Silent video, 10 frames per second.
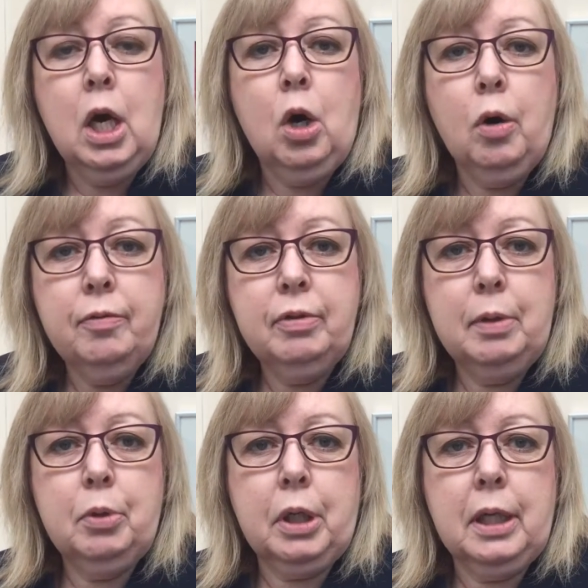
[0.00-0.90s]

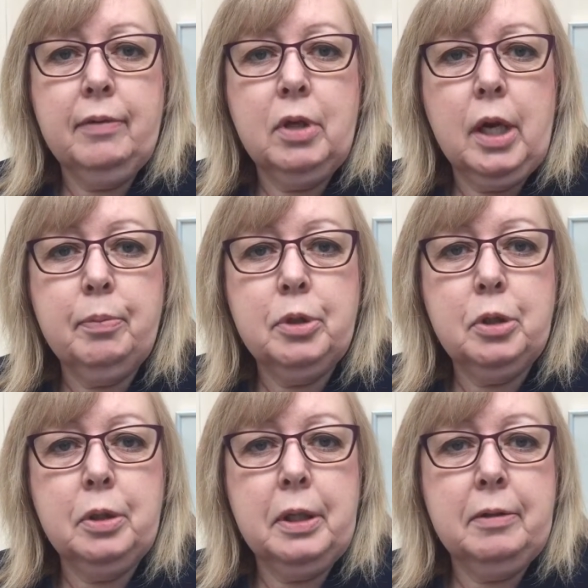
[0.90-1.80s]
hopefully we're going to give the
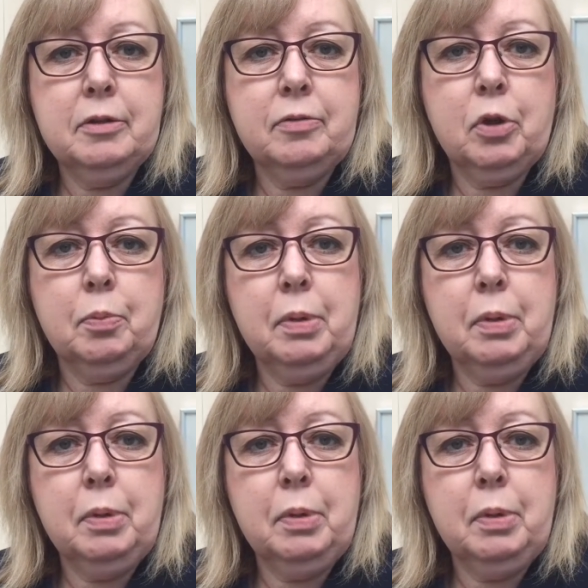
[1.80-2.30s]
opportunities for